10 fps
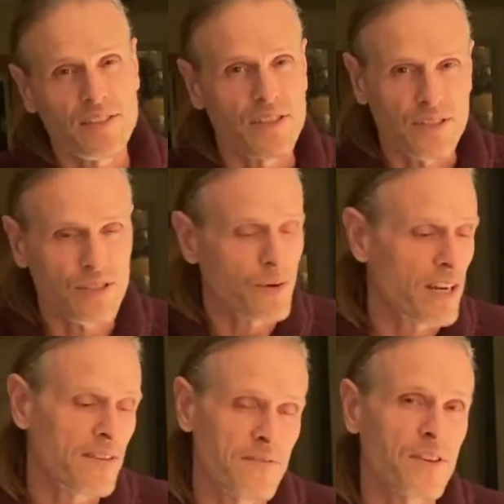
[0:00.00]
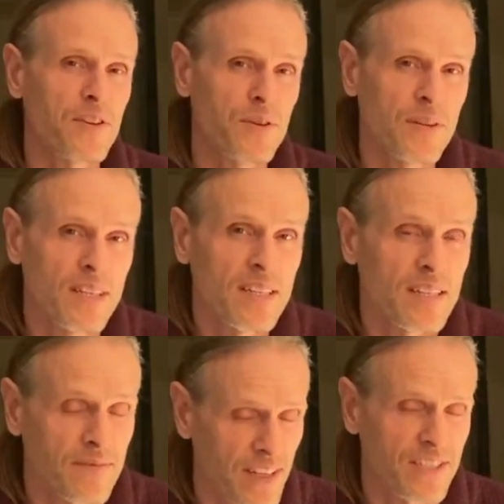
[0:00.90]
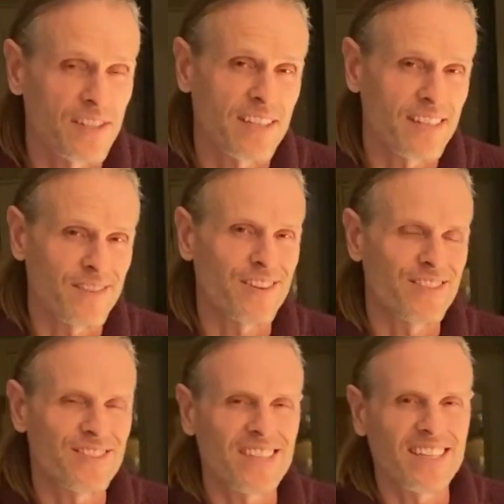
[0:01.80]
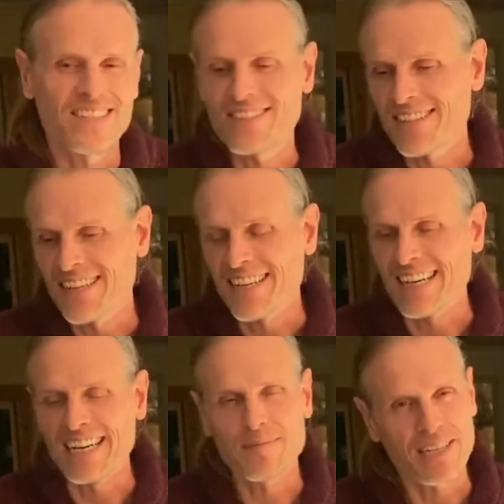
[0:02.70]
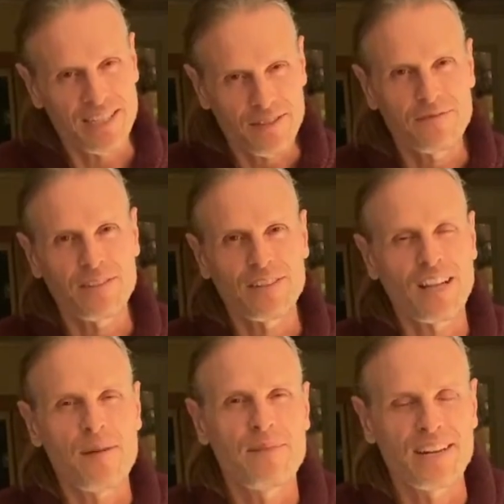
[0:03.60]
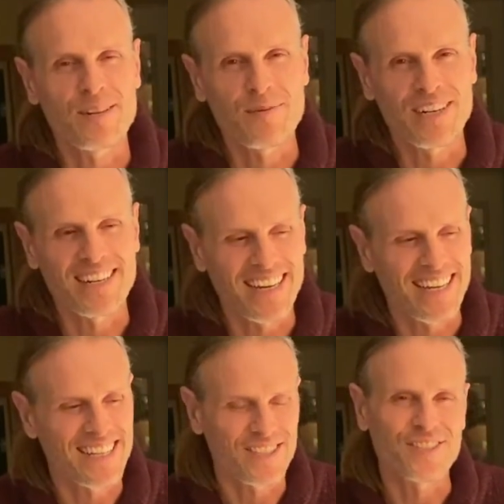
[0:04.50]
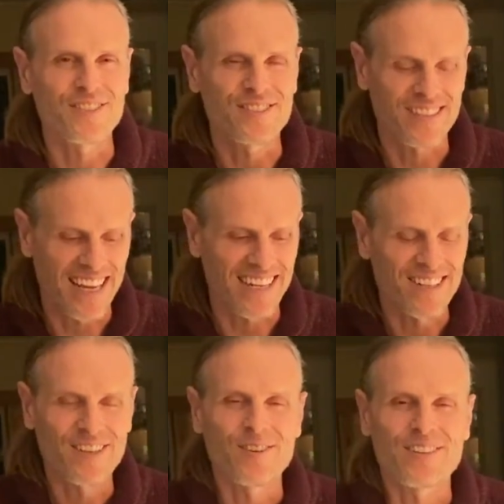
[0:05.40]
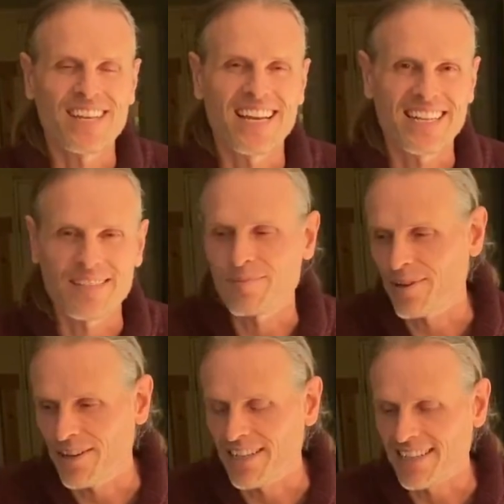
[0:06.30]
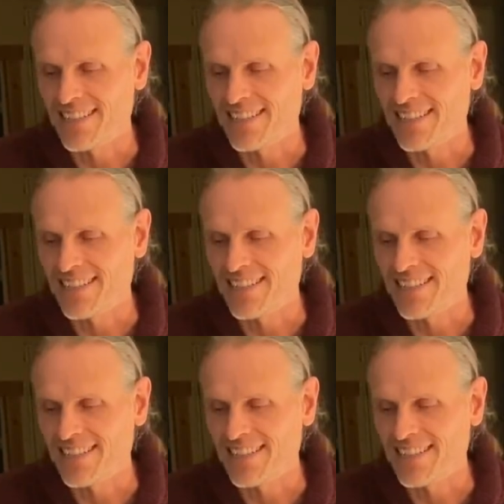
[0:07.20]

use quite a few conventionally grown seeds, but I do feel a lot better when I choose that organic product.